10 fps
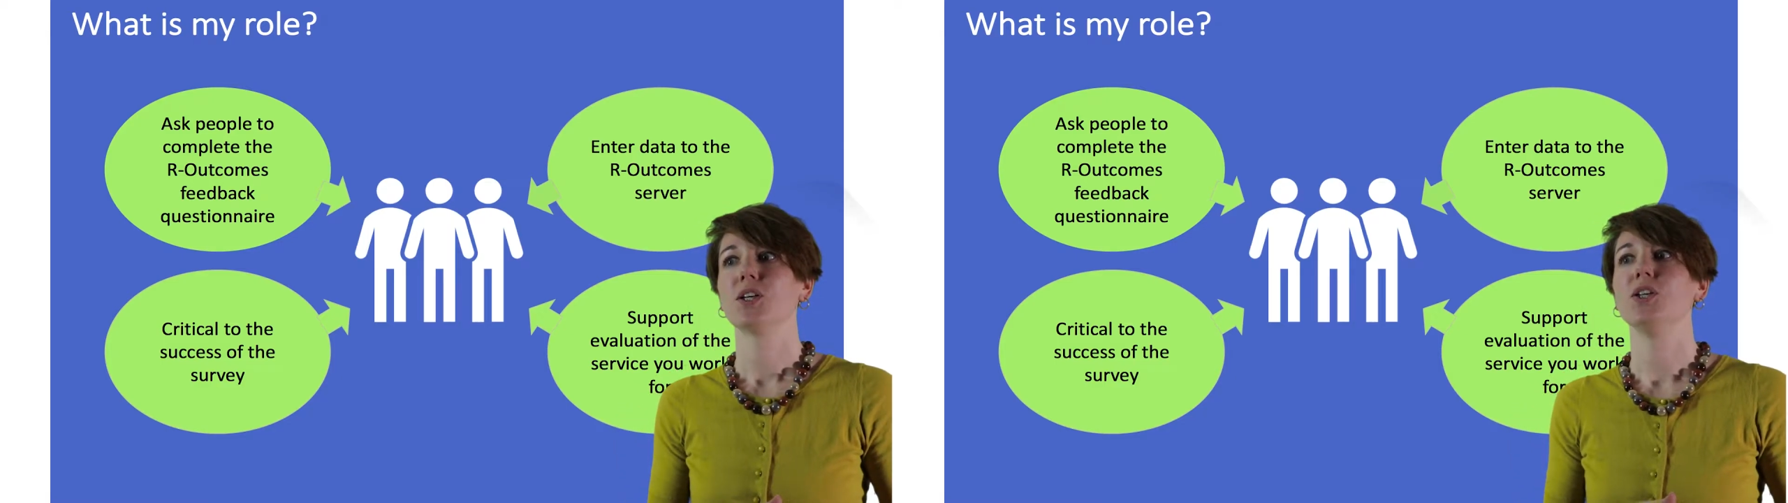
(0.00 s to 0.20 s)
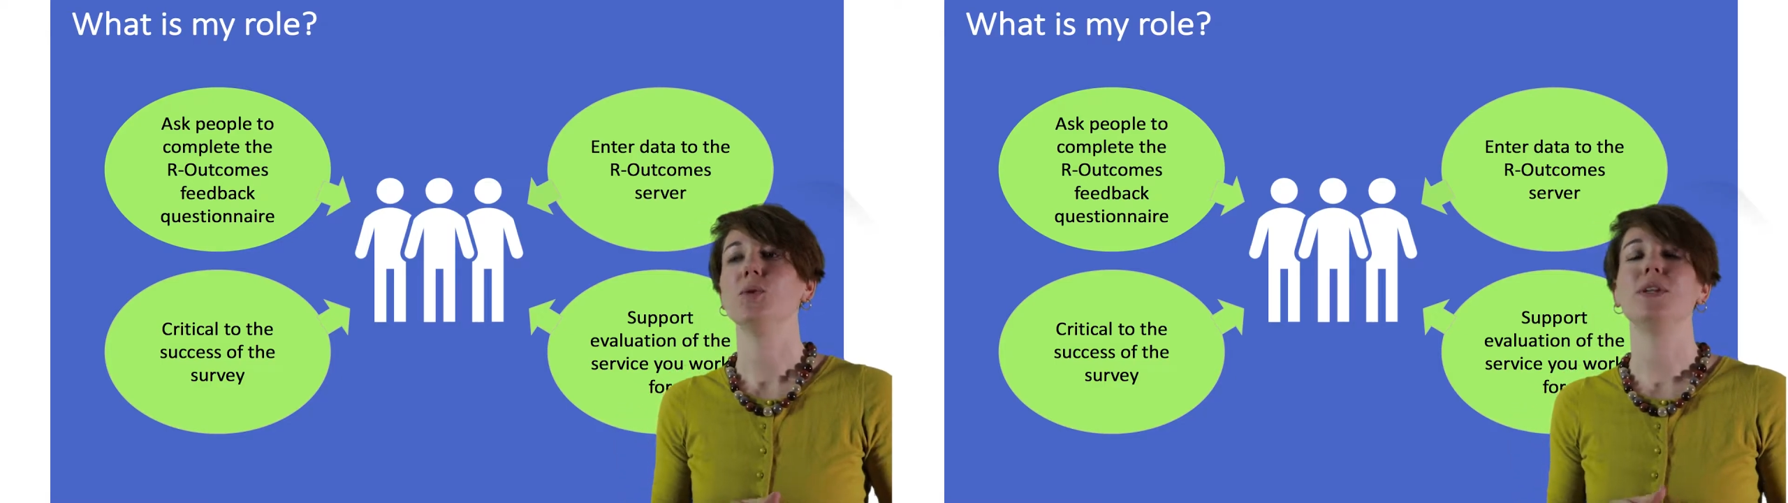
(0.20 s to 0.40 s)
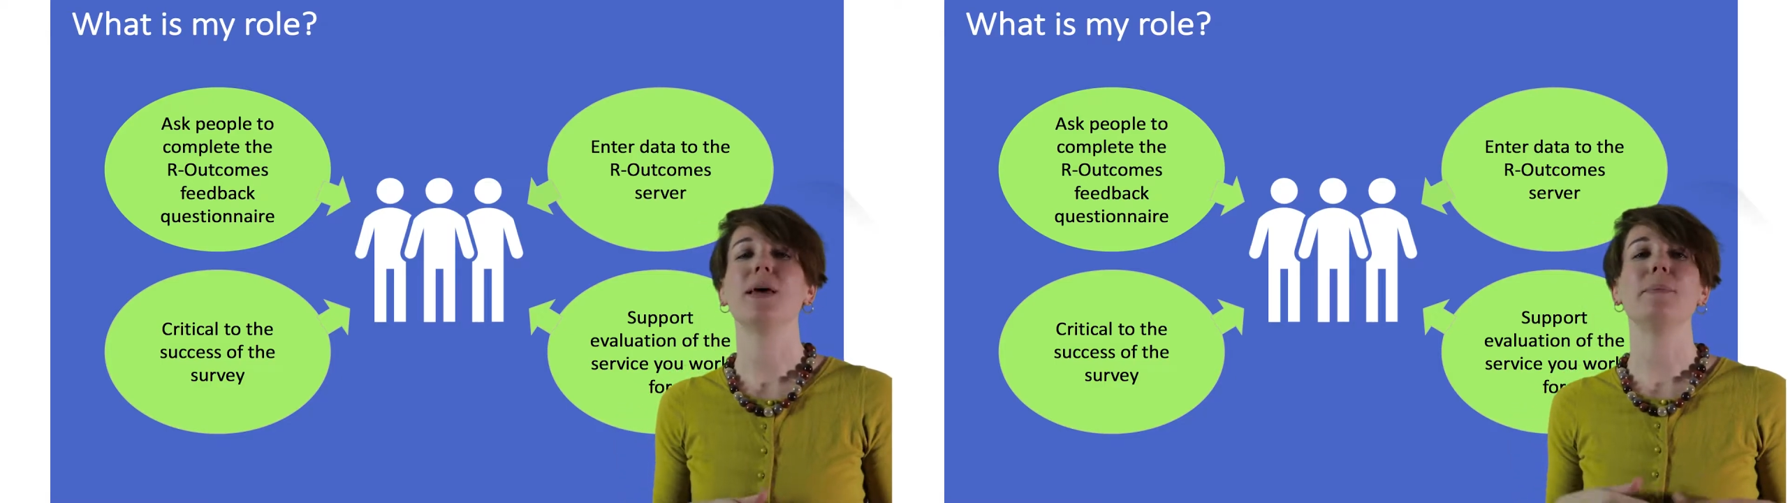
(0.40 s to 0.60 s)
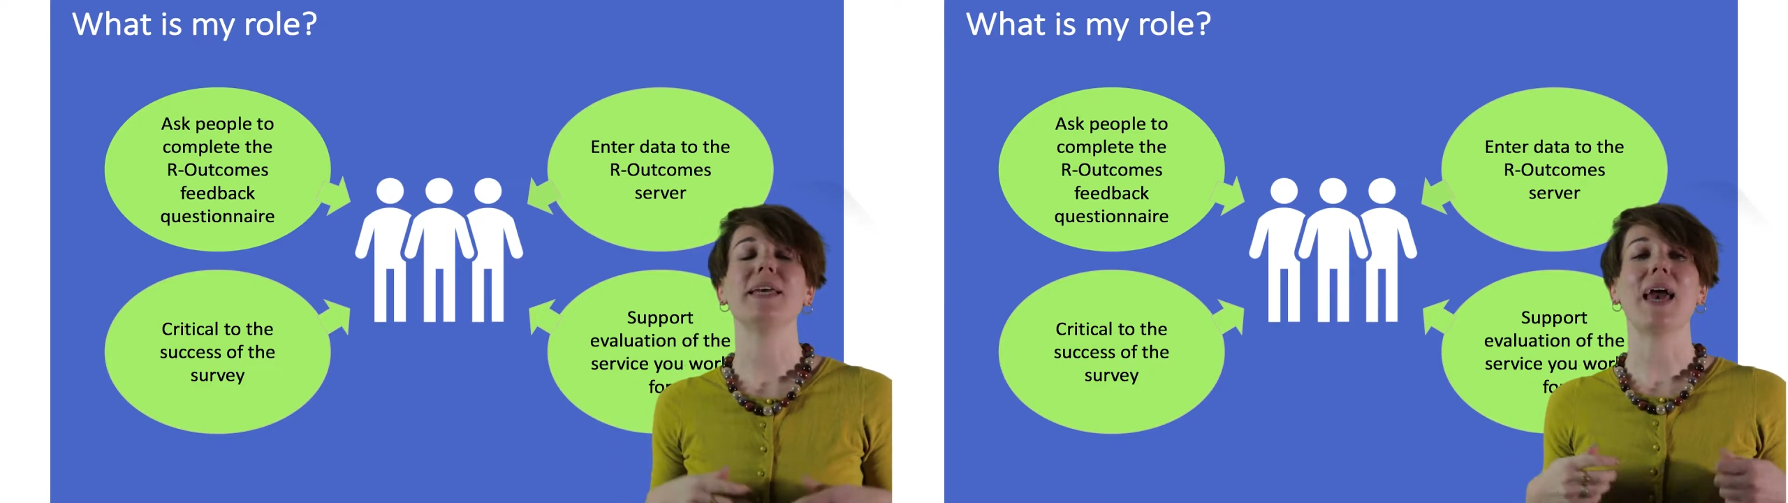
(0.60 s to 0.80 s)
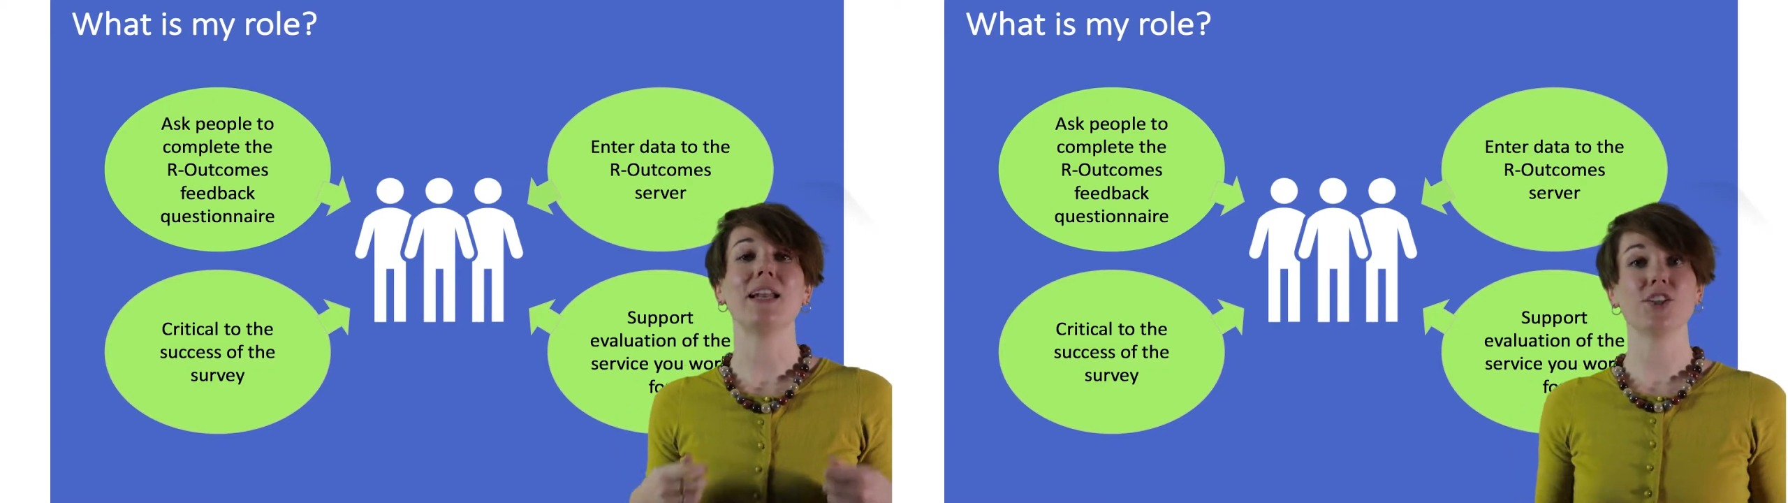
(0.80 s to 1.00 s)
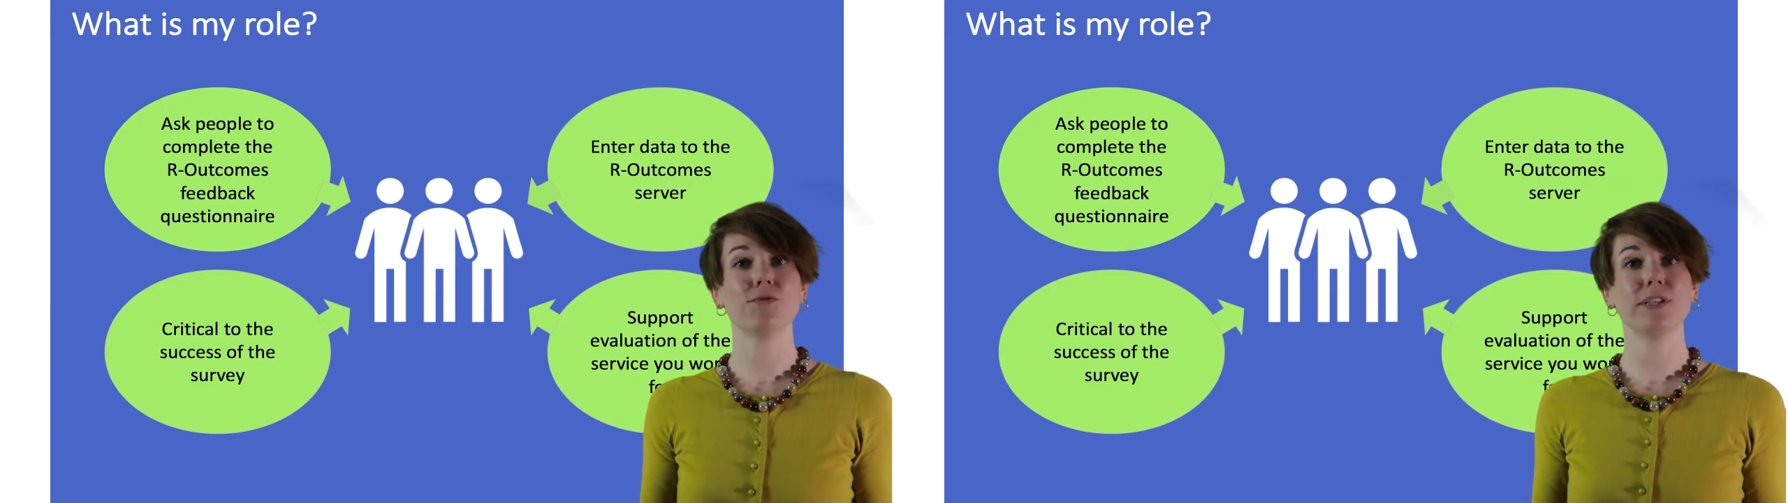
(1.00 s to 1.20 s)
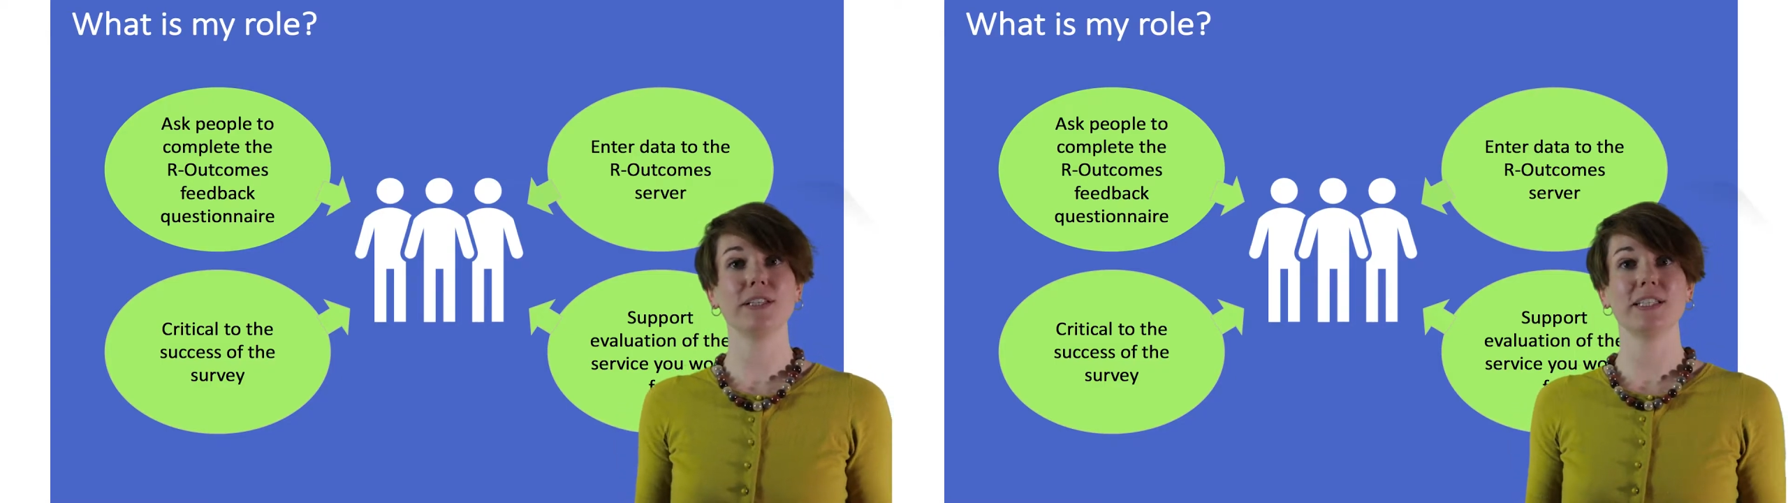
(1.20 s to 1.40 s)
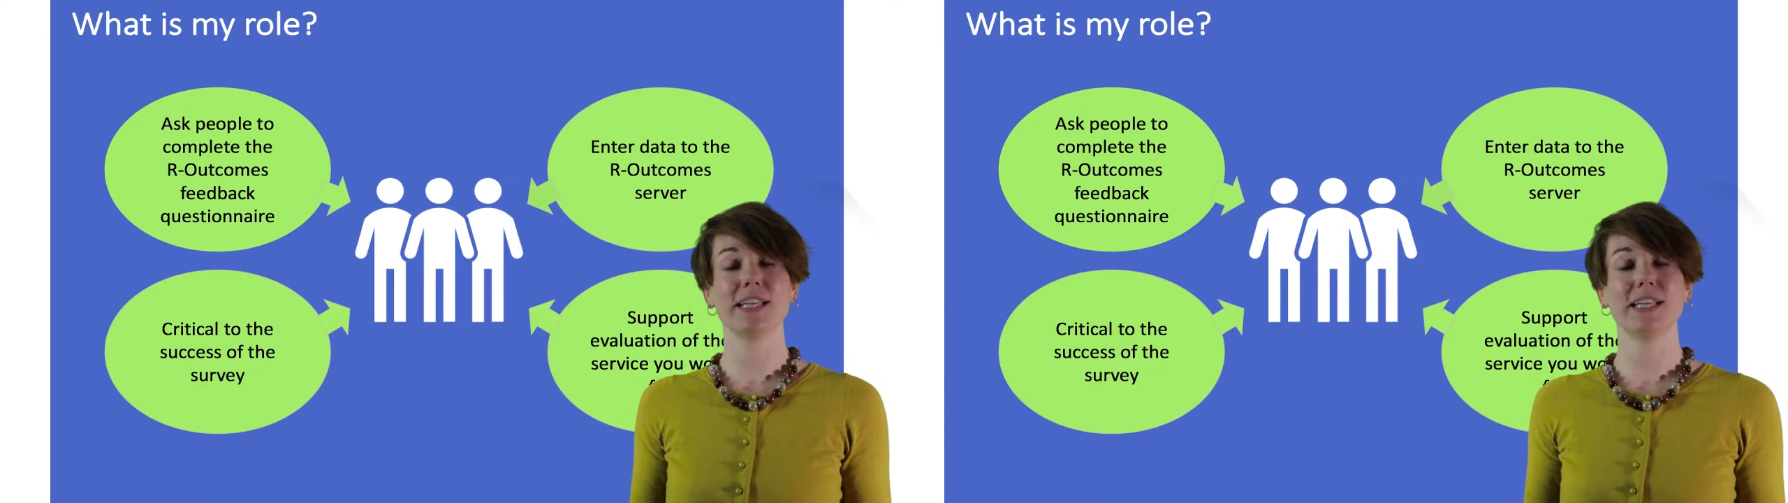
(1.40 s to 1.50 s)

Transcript: You will then be entering